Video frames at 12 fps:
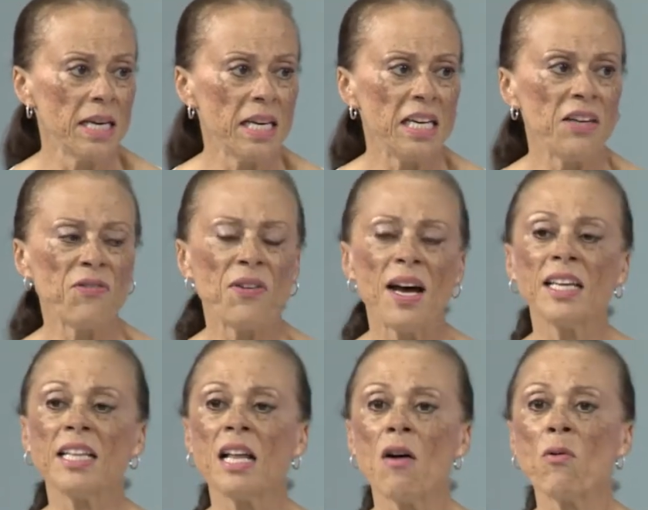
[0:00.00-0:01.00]
He fell
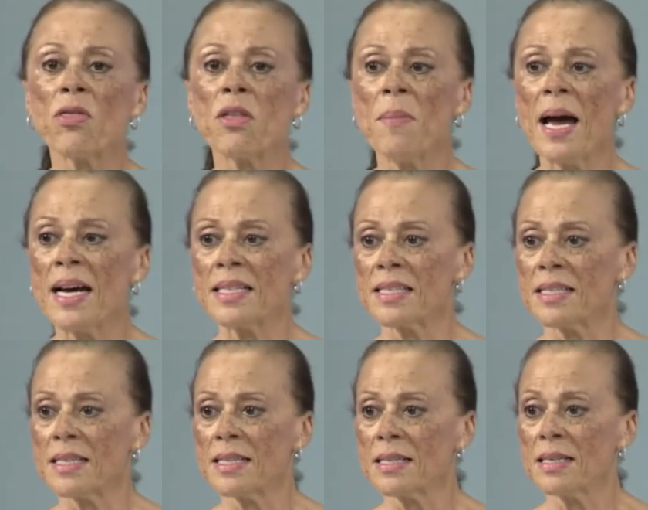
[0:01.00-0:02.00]
in love with the
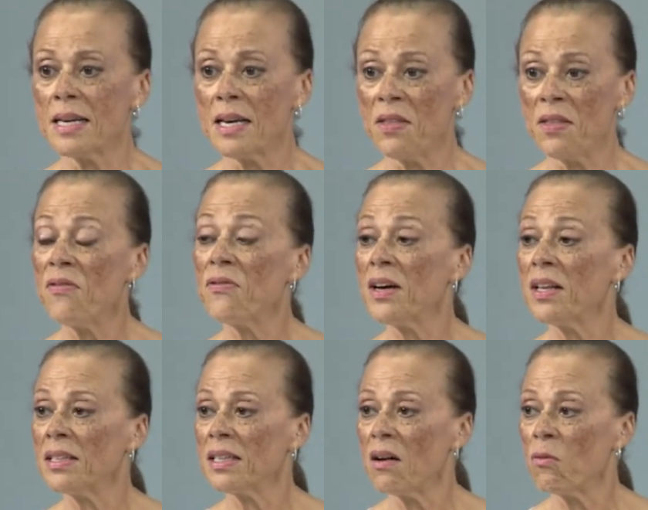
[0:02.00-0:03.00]
masses, and they fell
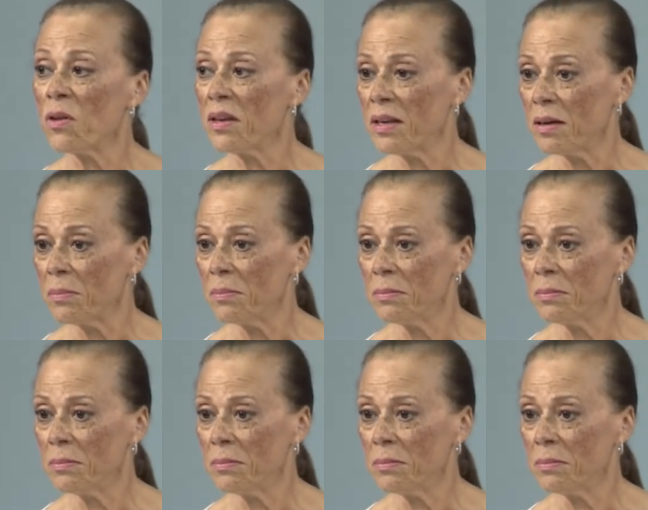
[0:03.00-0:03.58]
in love with him.